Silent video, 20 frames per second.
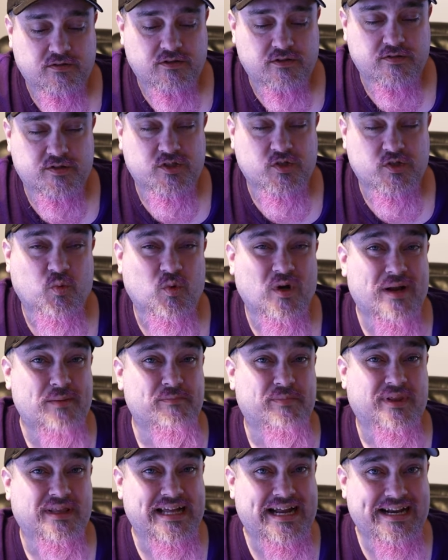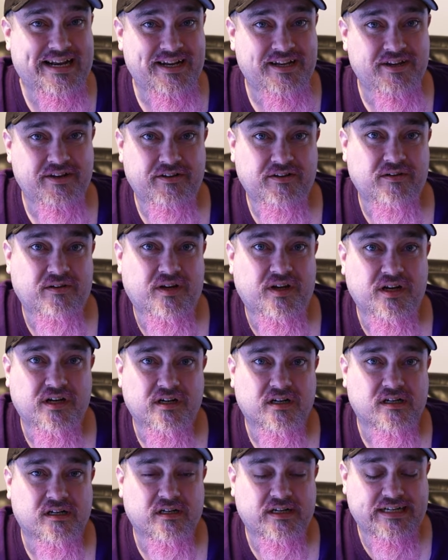so I'm planning to do
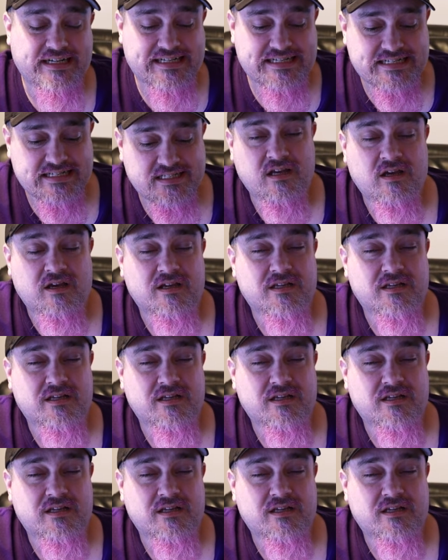here is